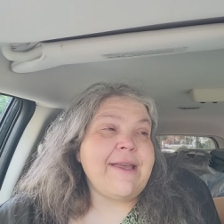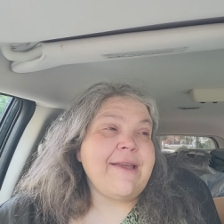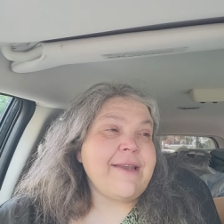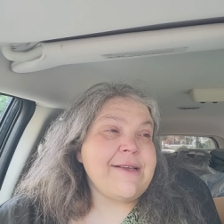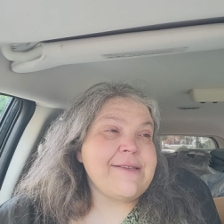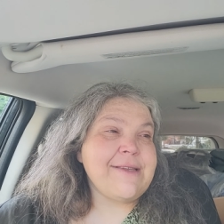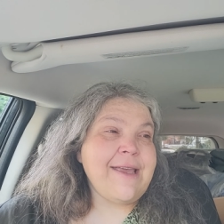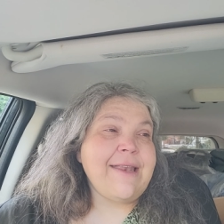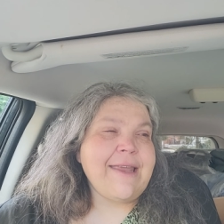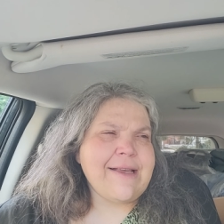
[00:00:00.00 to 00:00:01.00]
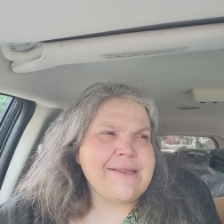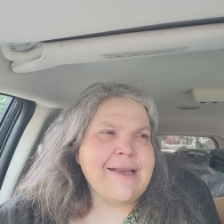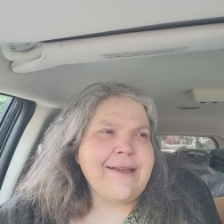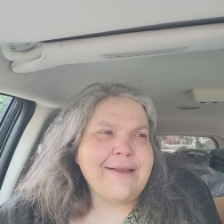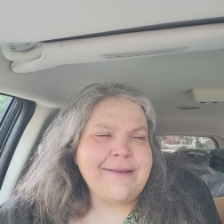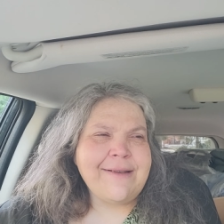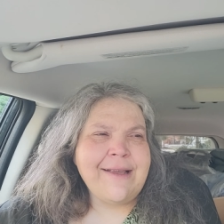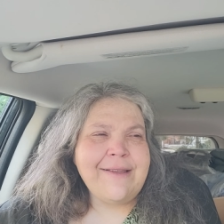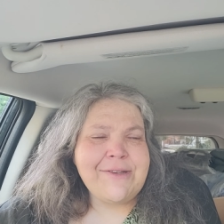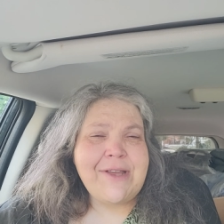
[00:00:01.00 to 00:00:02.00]
And as and yes, I
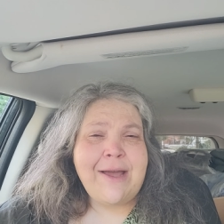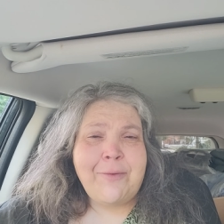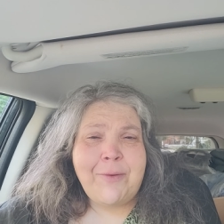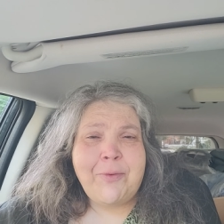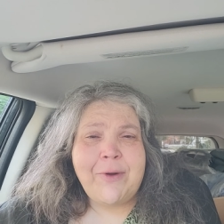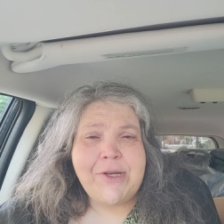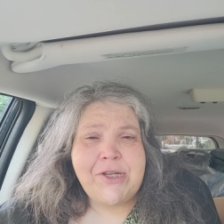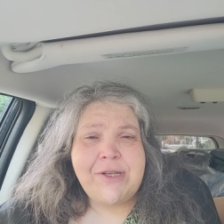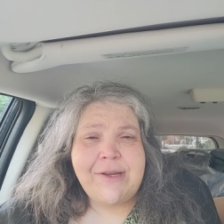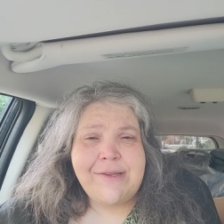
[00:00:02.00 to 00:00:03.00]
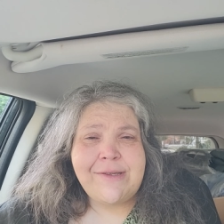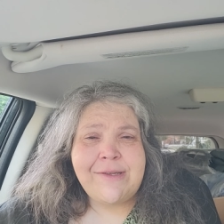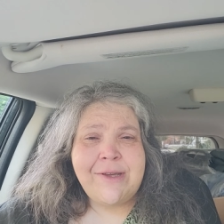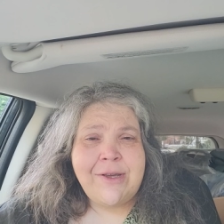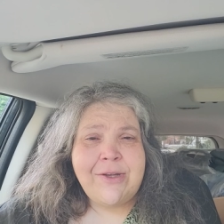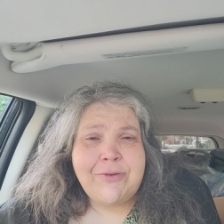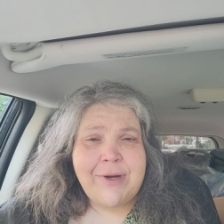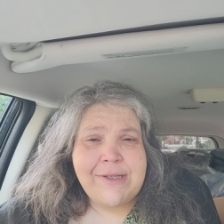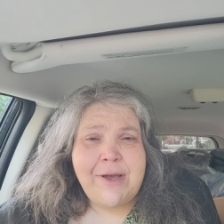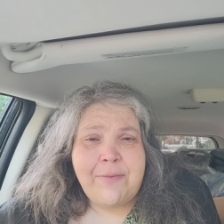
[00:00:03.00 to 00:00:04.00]
at one point she does
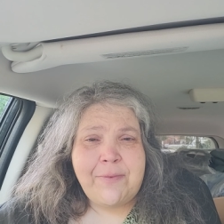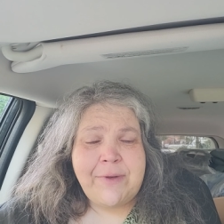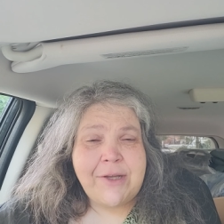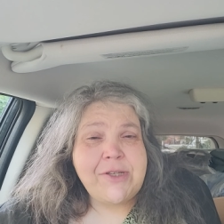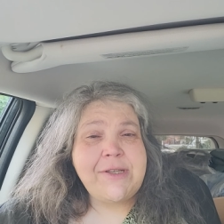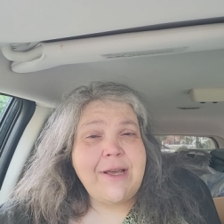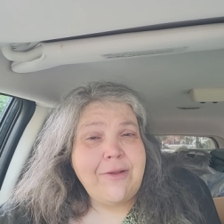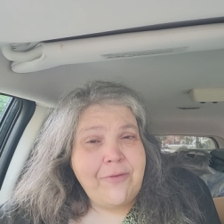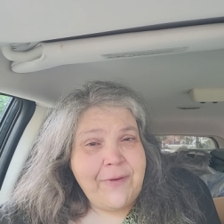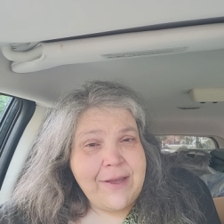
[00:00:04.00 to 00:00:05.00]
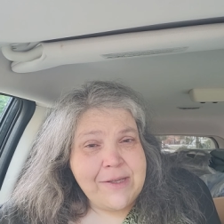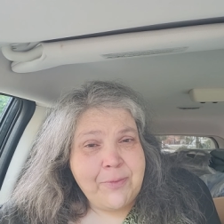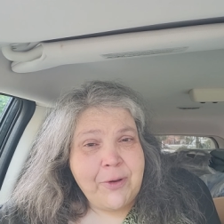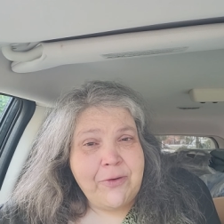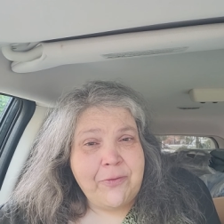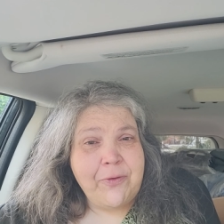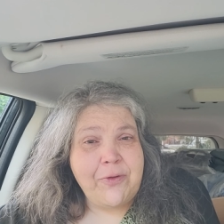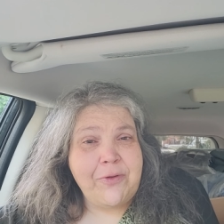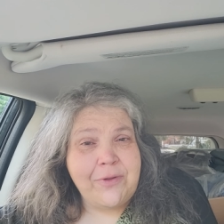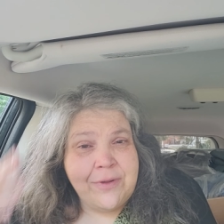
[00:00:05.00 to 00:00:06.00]
dress up, not just yellow face, but
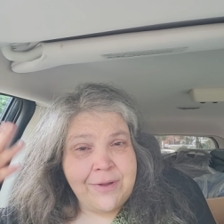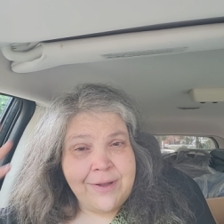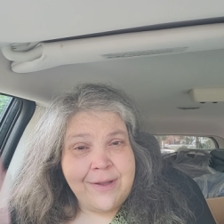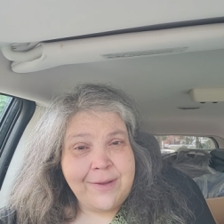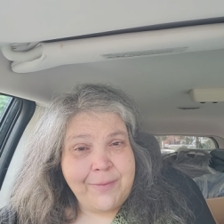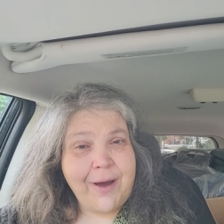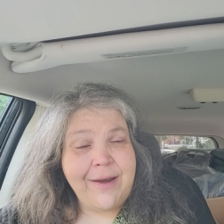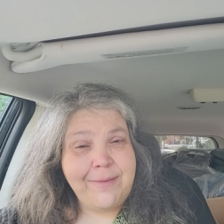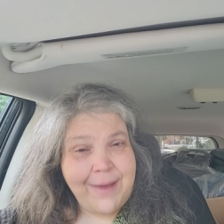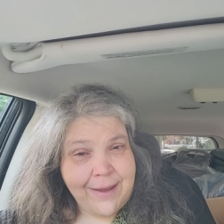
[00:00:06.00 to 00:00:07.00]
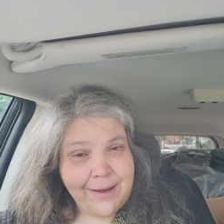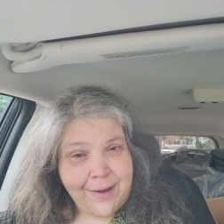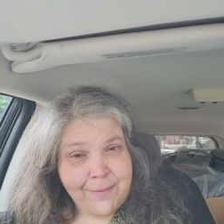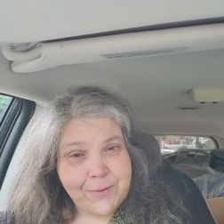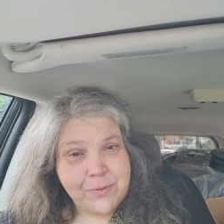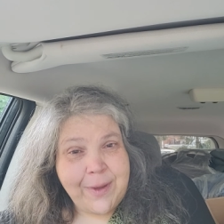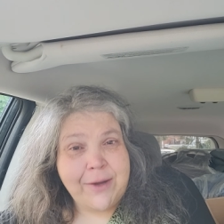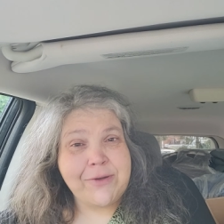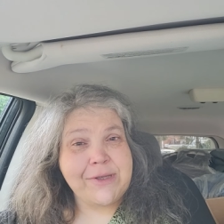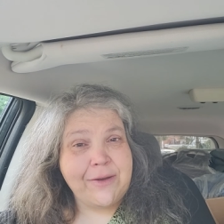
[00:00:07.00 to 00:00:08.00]
full body makeup to make
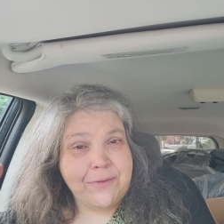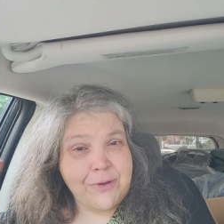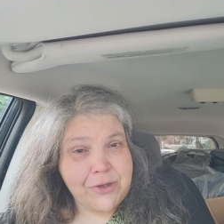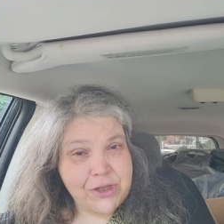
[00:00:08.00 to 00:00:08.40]
herself look